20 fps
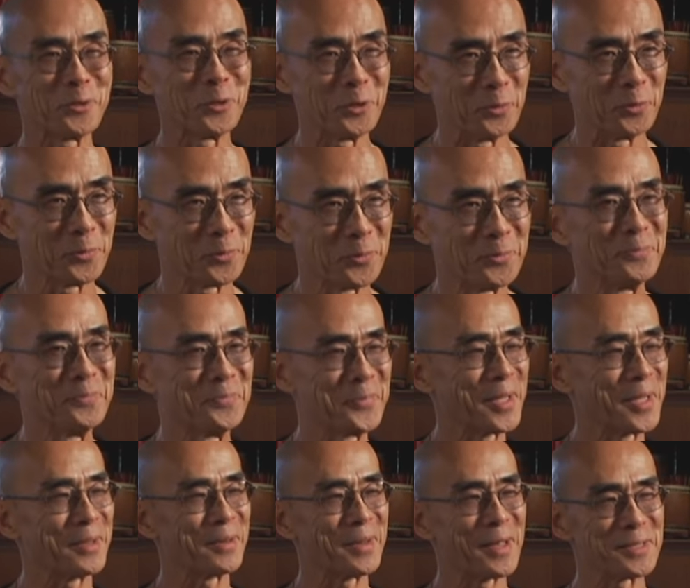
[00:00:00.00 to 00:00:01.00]
too,
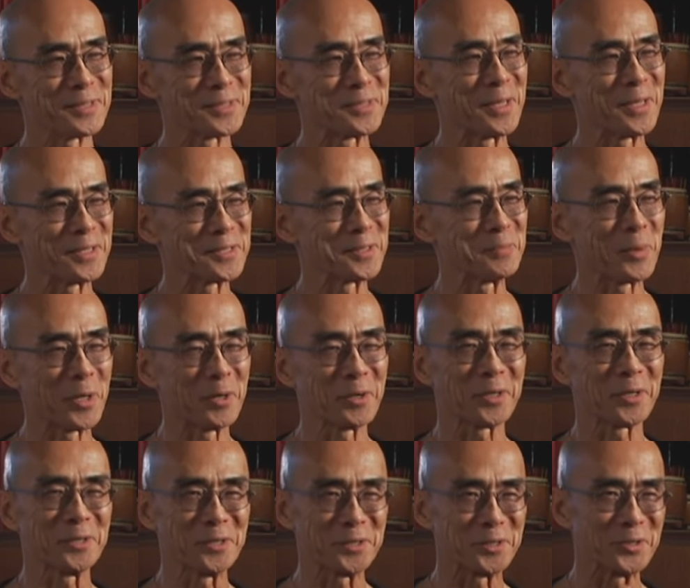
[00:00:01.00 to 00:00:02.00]
that as
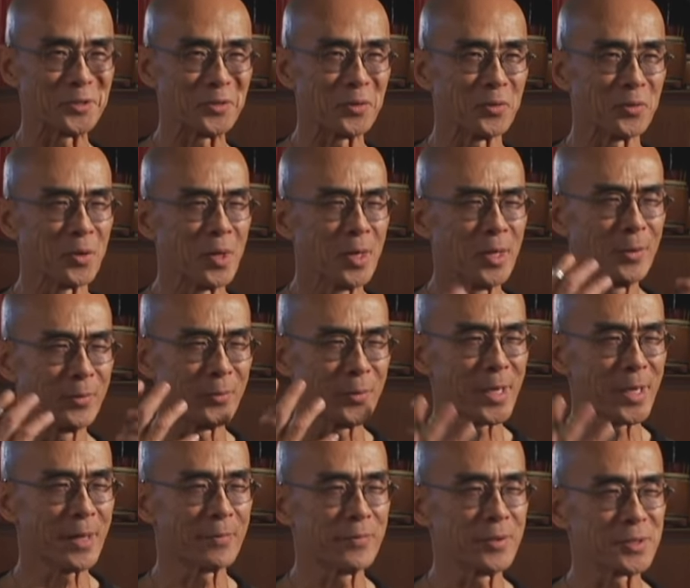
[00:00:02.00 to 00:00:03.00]
Americans, you know, we
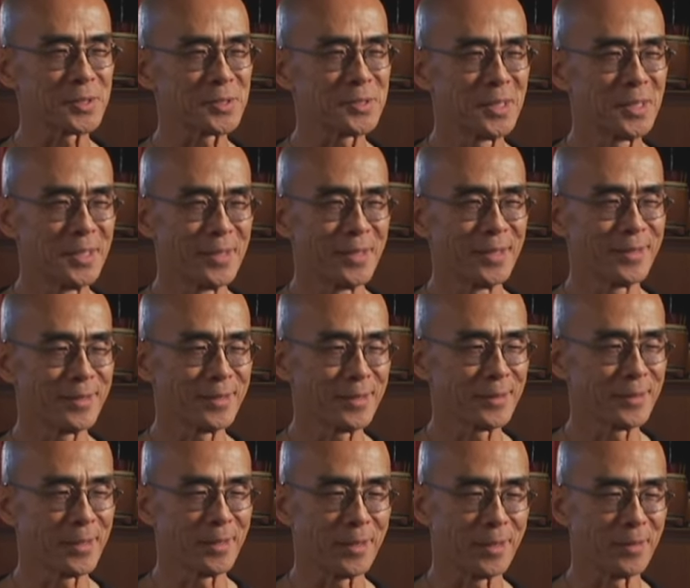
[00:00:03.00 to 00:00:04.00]
have this thing
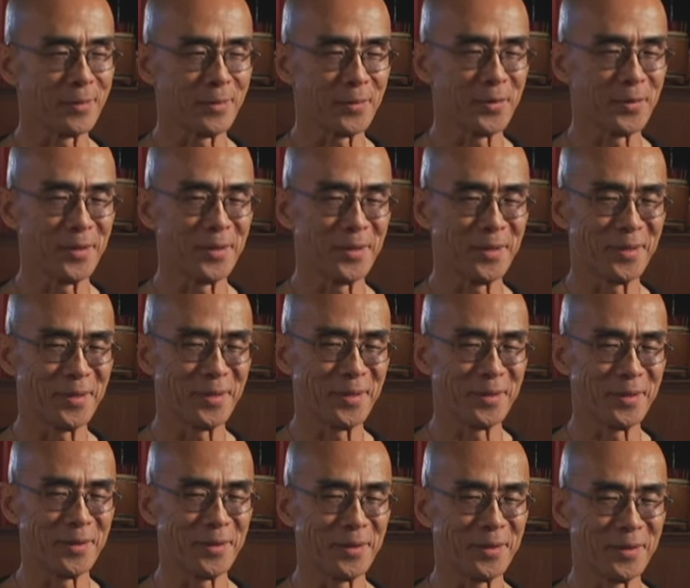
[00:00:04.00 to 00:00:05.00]
that
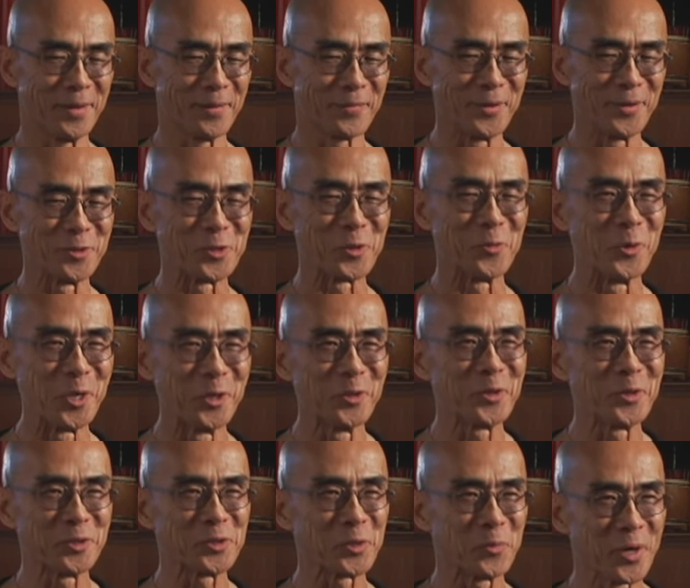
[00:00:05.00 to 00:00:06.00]
if there's a will,
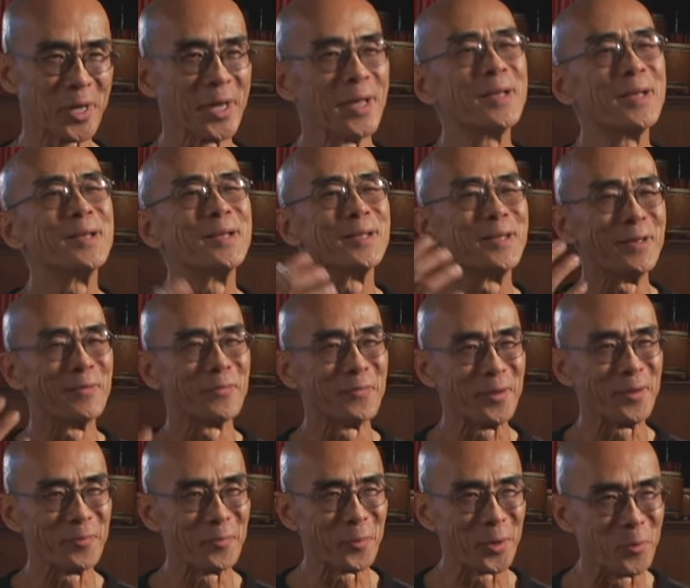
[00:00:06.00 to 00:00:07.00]
there's a way. If
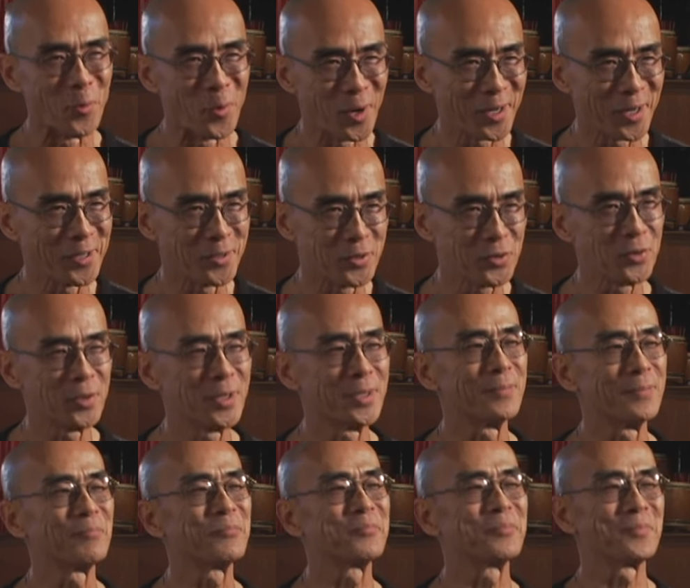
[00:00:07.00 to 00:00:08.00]
we want to do
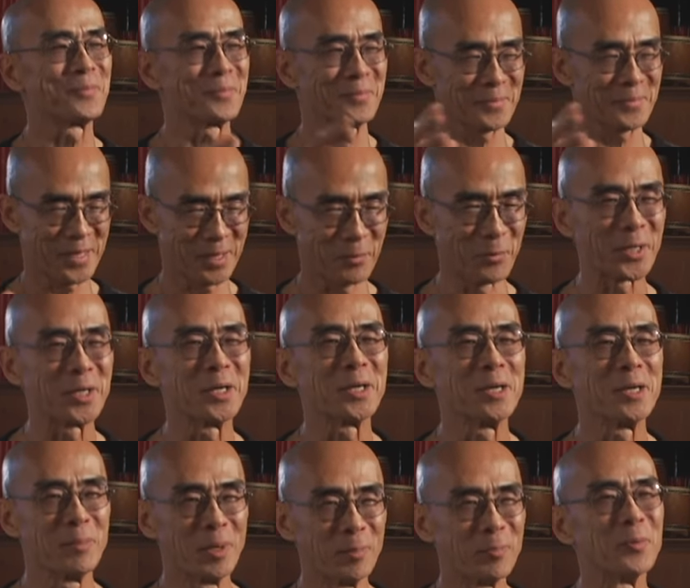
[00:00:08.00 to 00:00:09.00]
it, we could
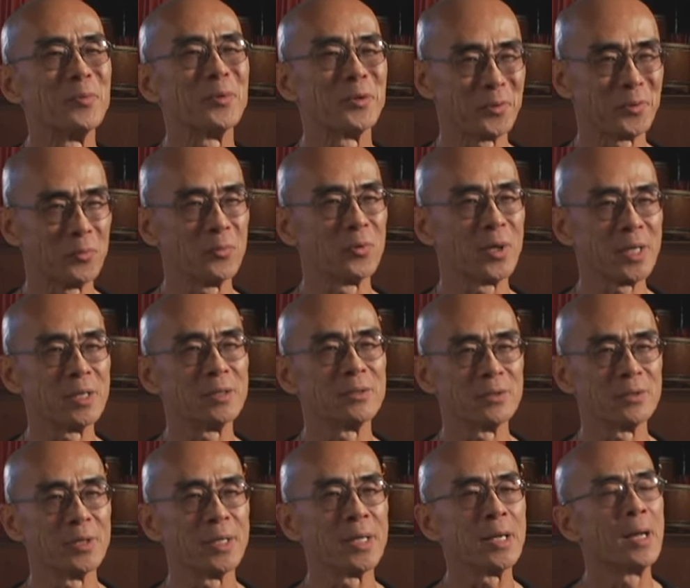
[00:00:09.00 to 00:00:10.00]
come up with a way to
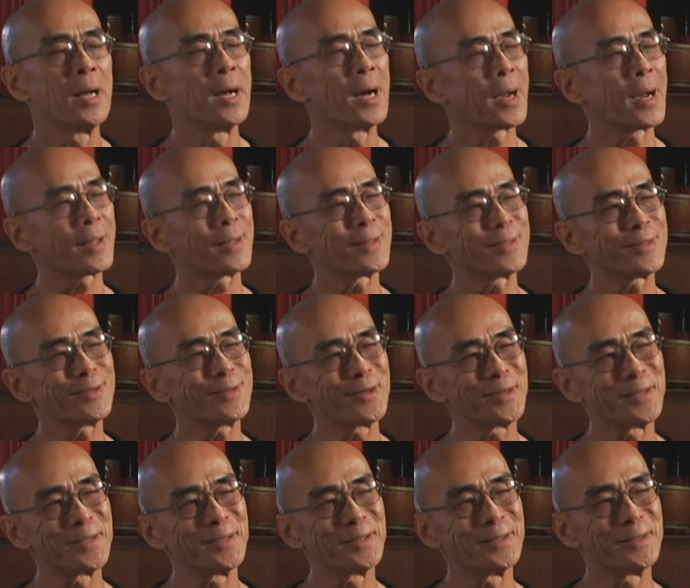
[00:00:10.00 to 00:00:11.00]
do it.
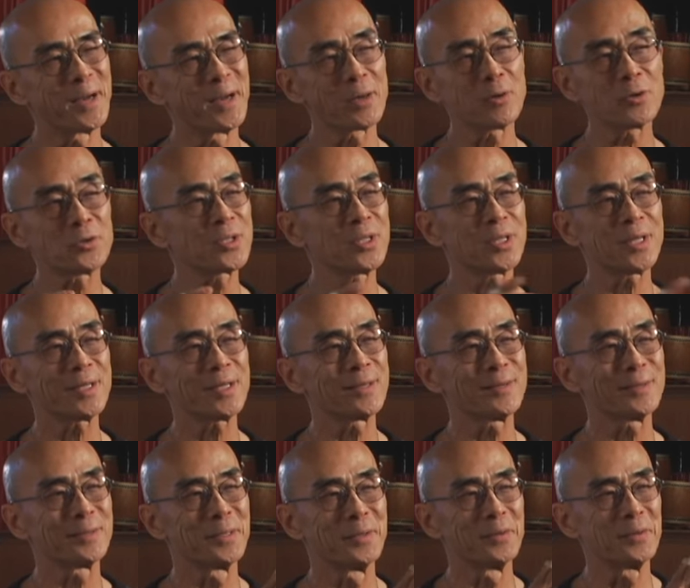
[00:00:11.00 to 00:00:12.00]
I don't
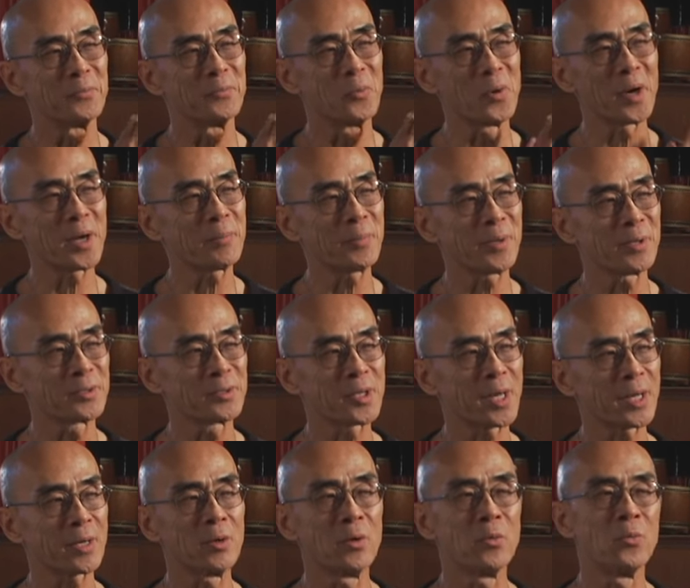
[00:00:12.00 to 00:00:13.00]
think the wine barrel
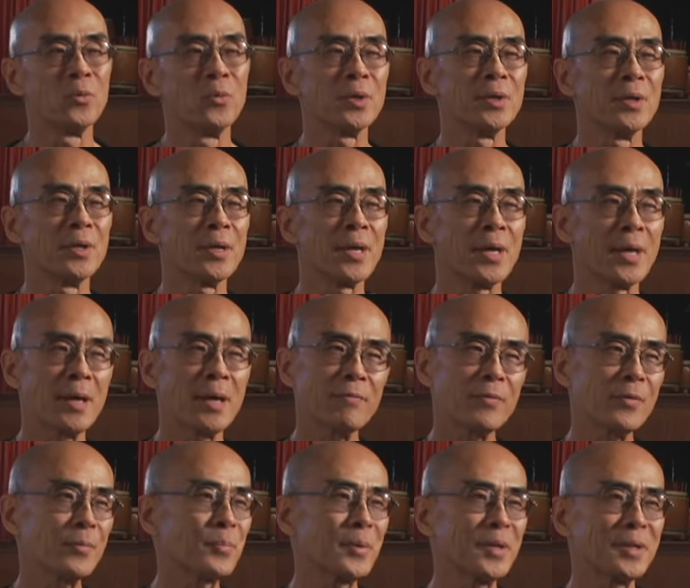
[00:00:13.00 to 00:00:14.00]
taiko would
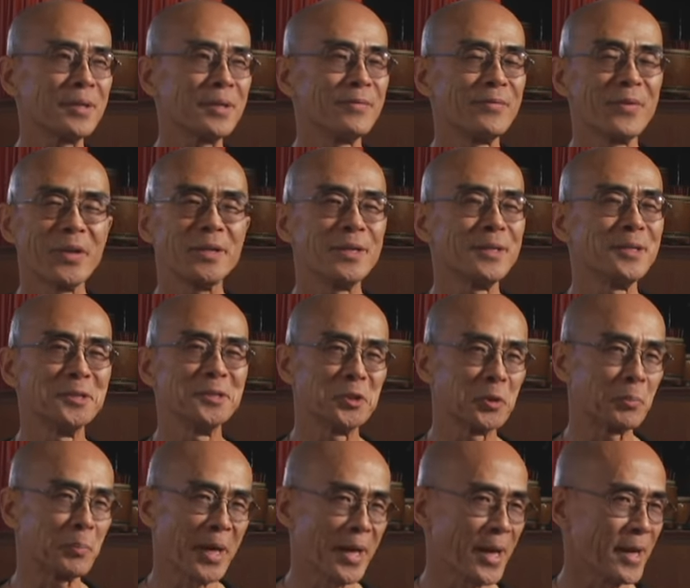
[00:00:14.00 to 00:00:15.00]
ever been invented in
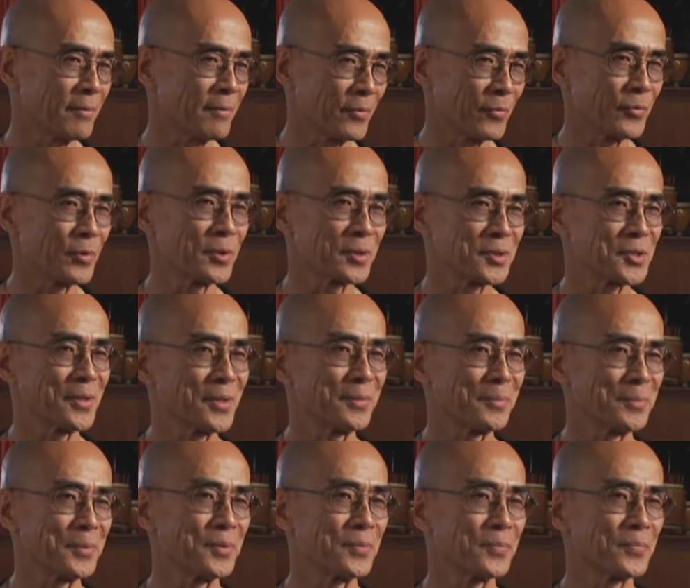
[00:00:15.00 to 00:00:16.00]
Japan, for
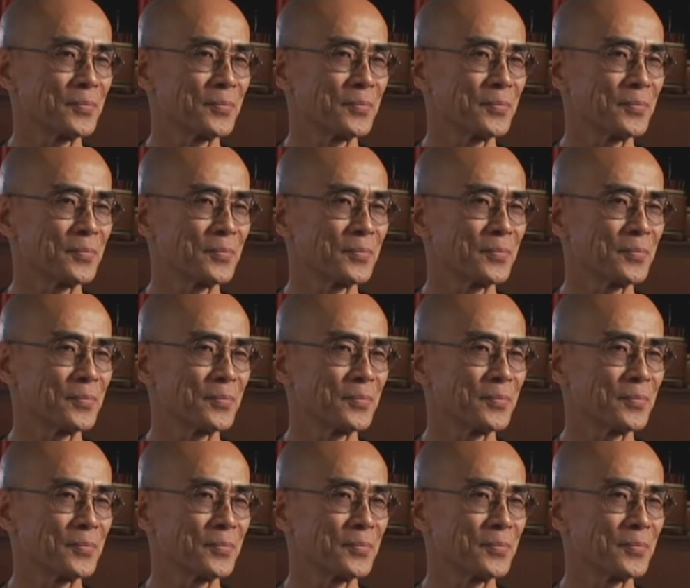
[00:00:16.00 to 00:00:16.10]
example,